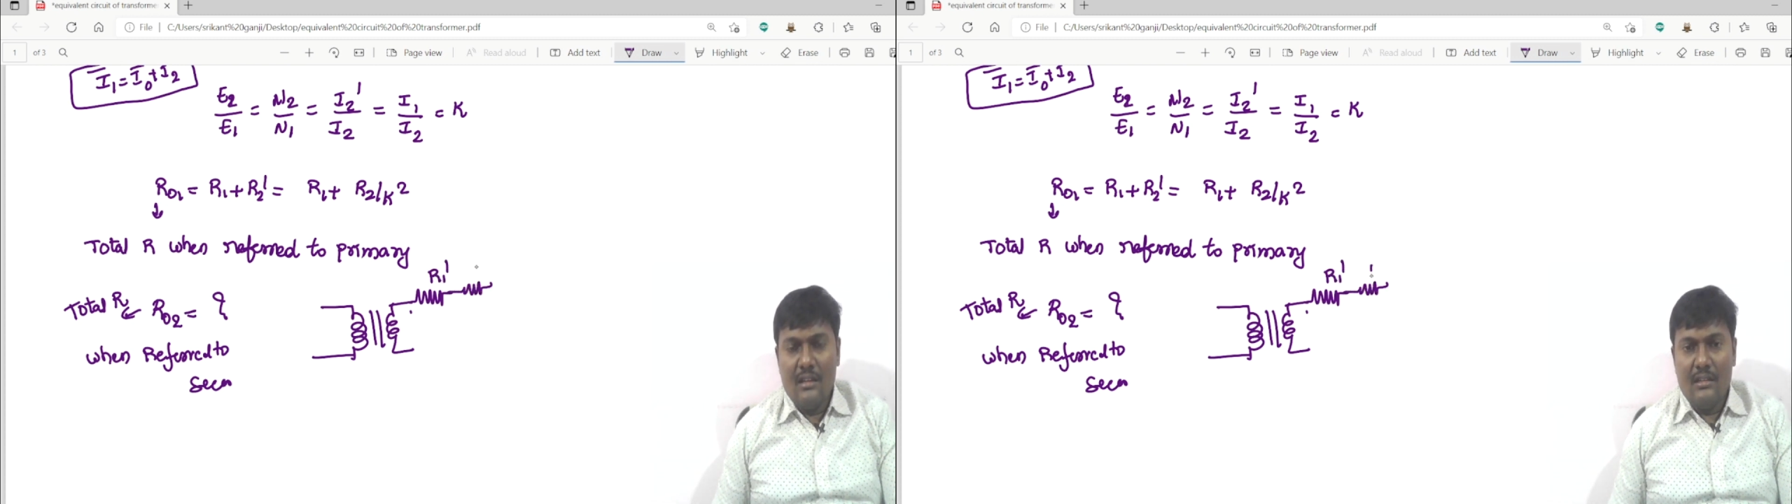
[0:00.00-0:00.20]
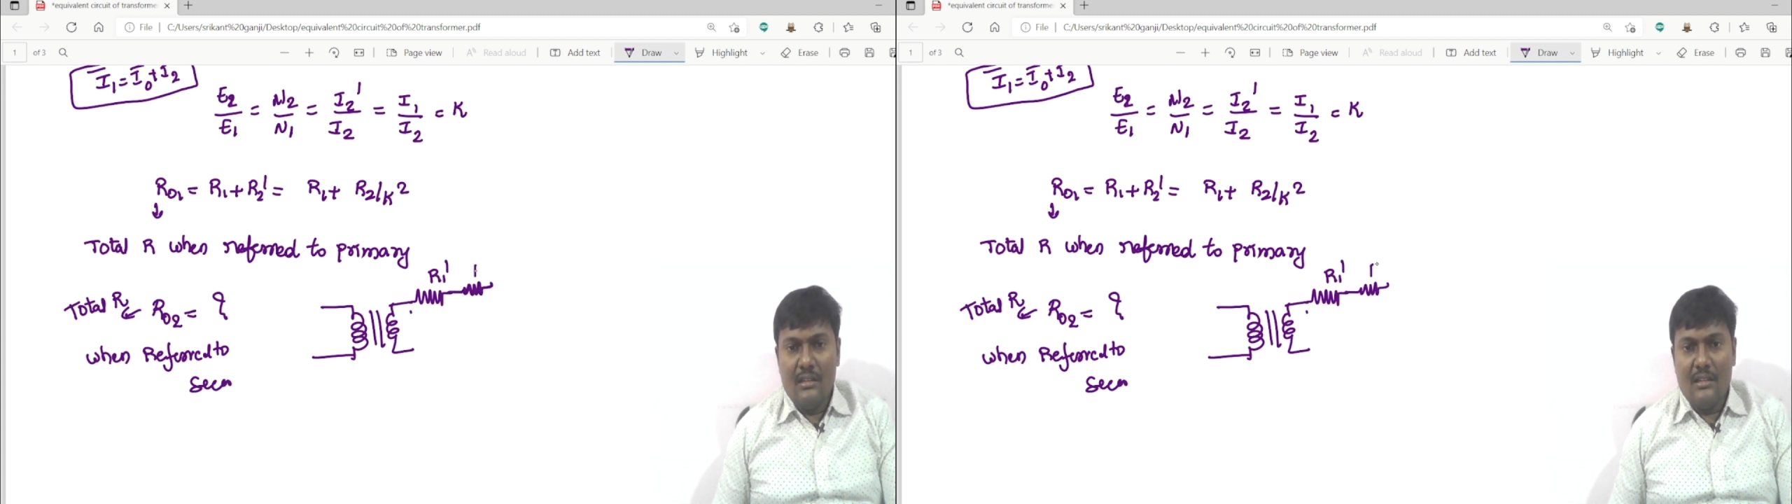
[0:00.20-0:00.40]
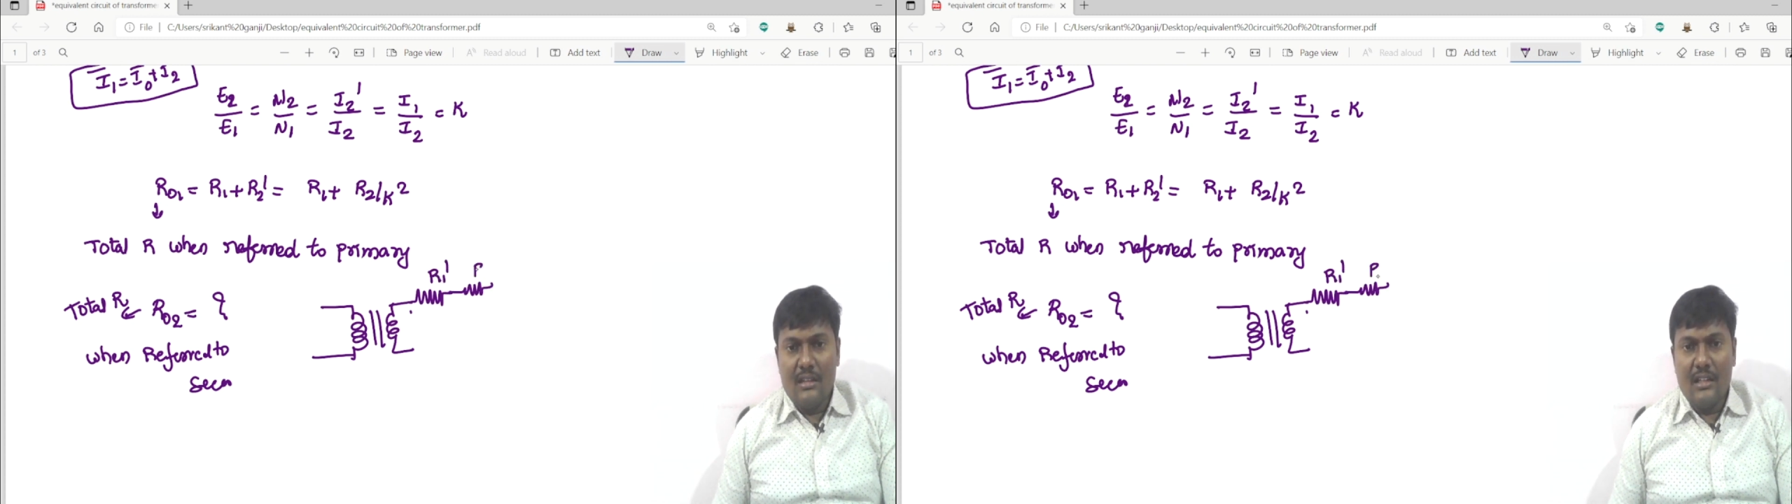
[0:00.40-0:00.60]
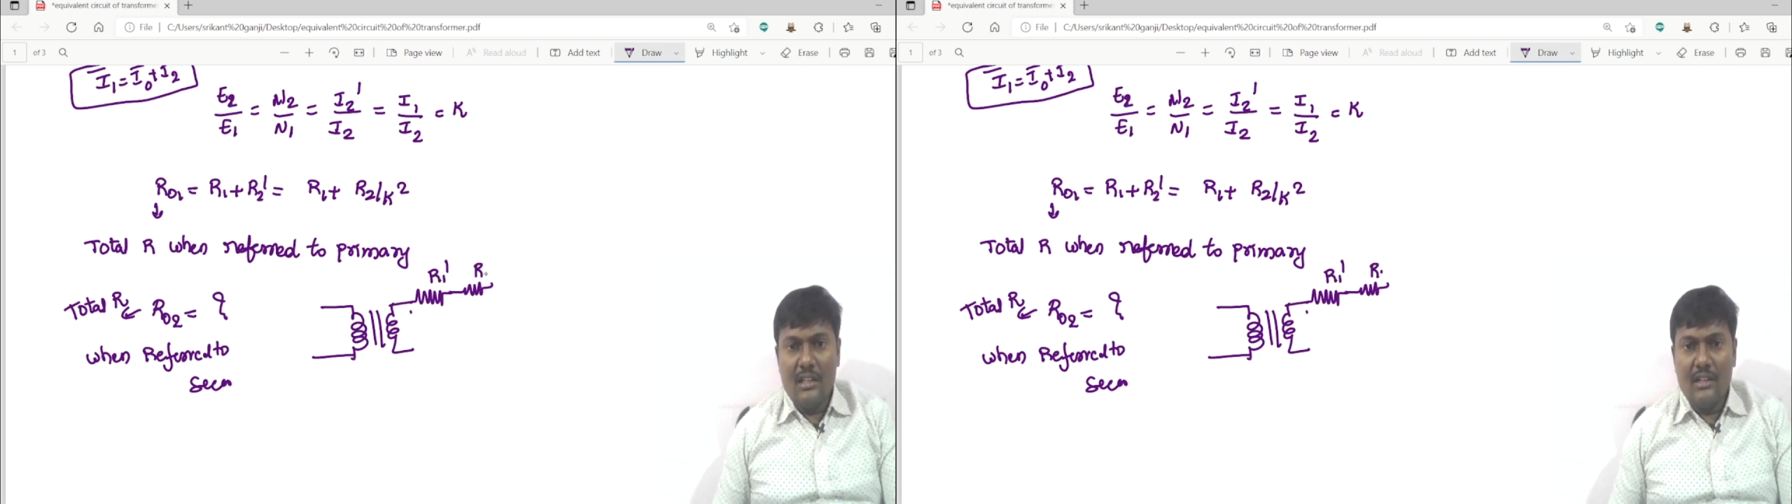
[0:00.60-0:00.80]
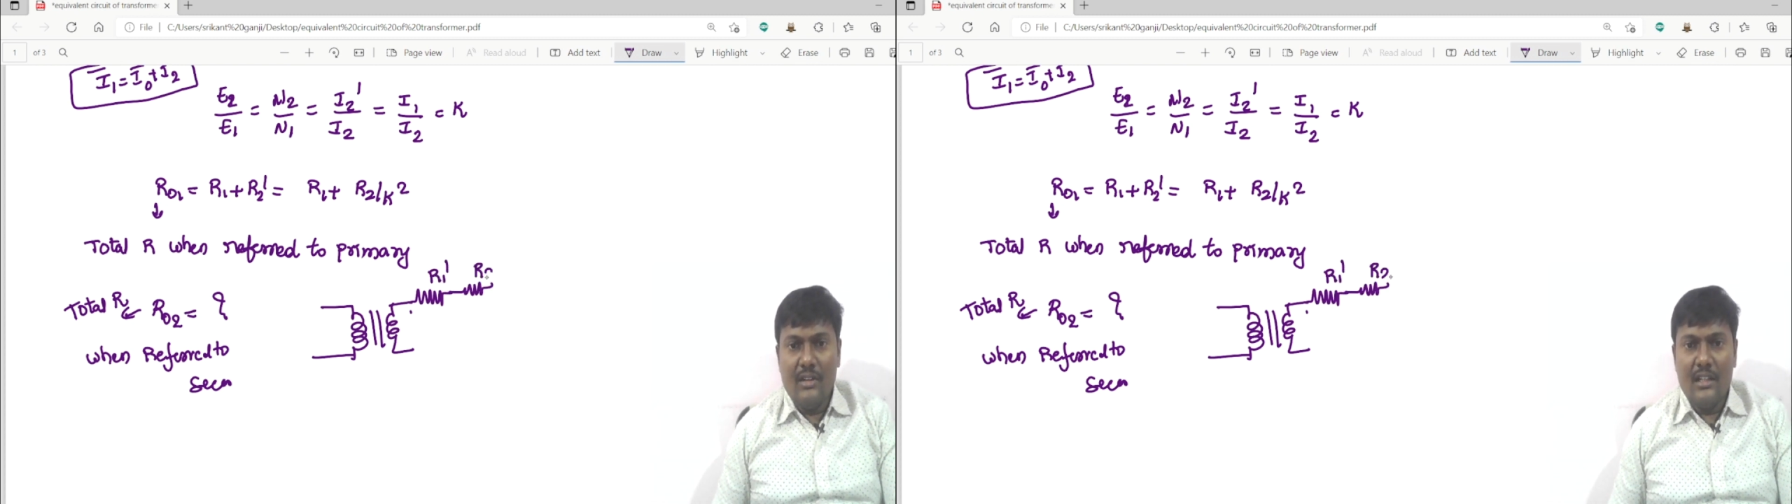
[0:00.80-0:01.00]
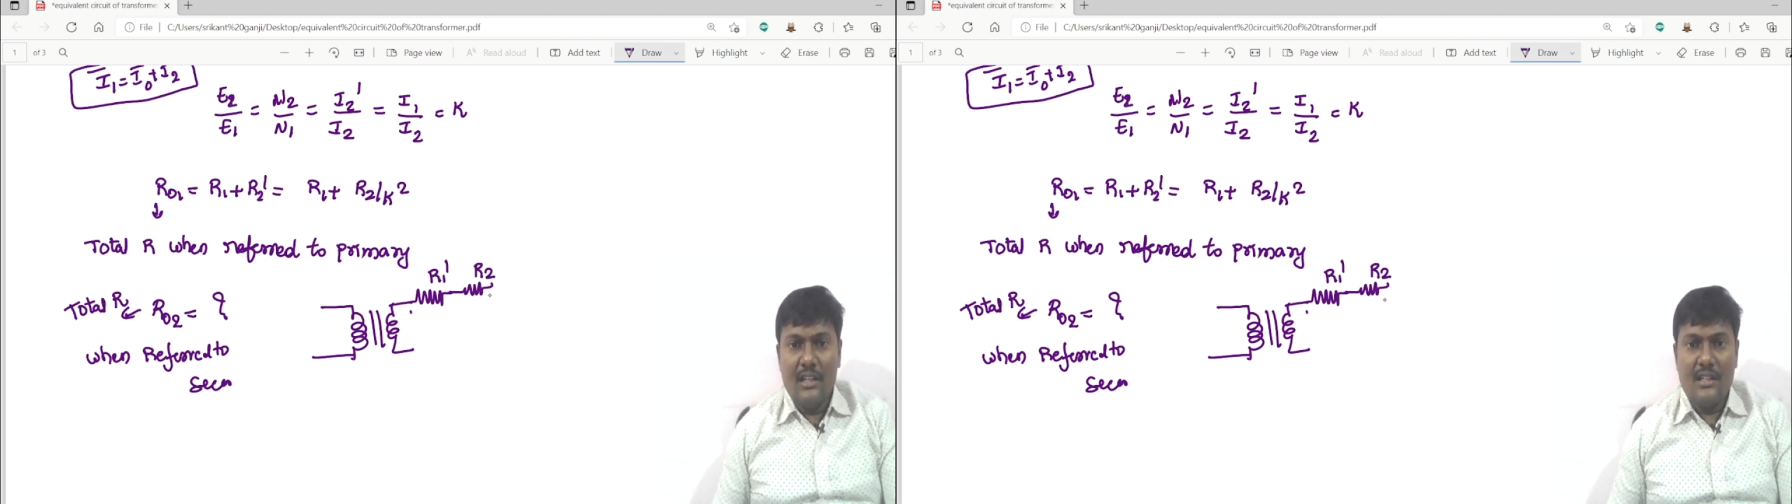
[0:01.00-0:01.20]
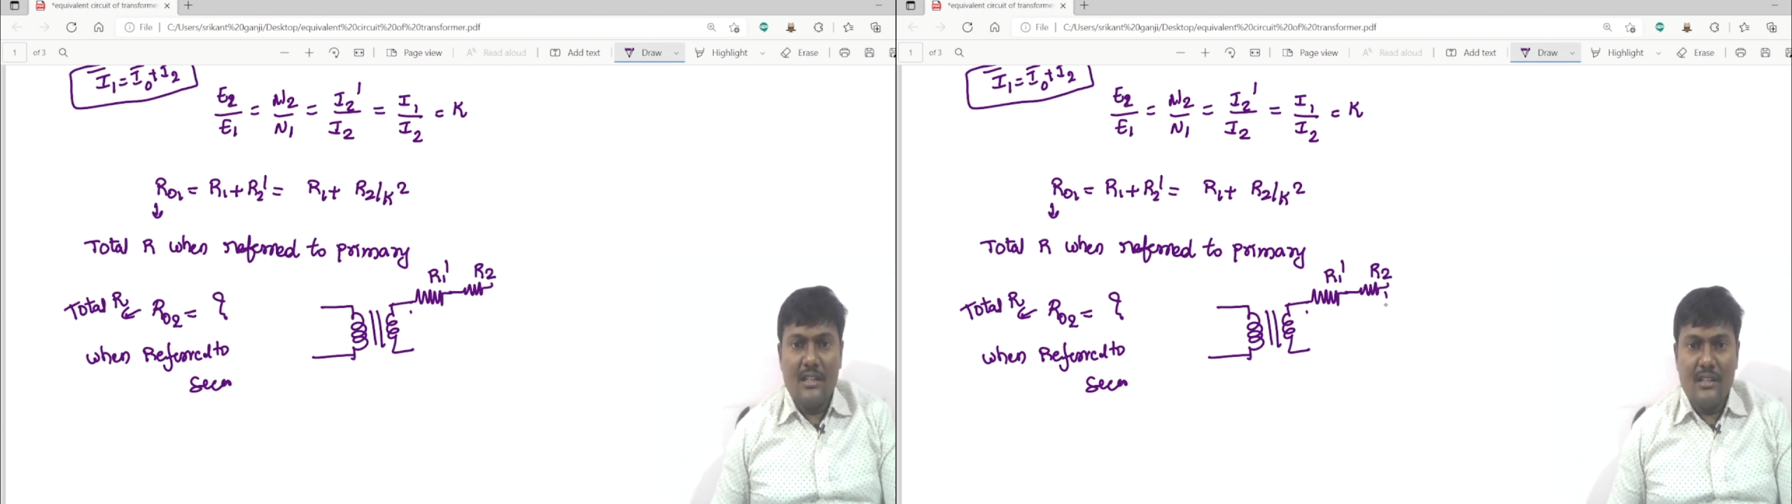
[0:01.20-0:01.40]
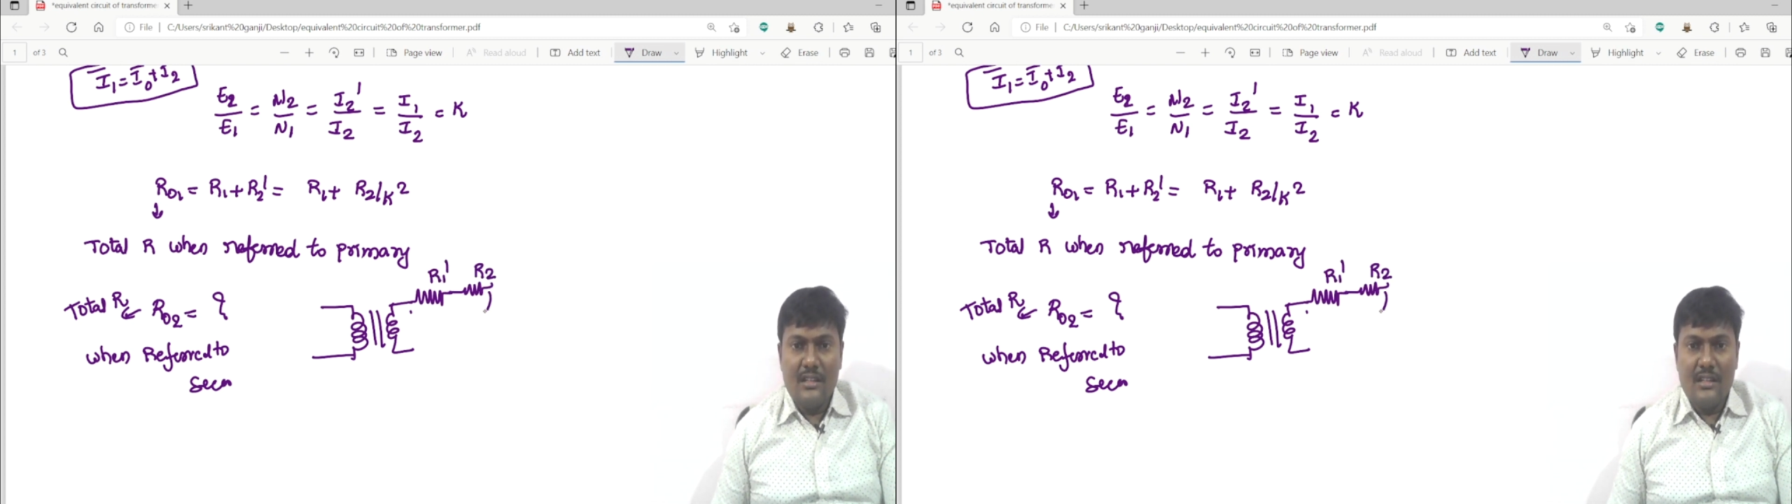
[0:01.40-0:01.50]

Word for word: The secondary winding resistance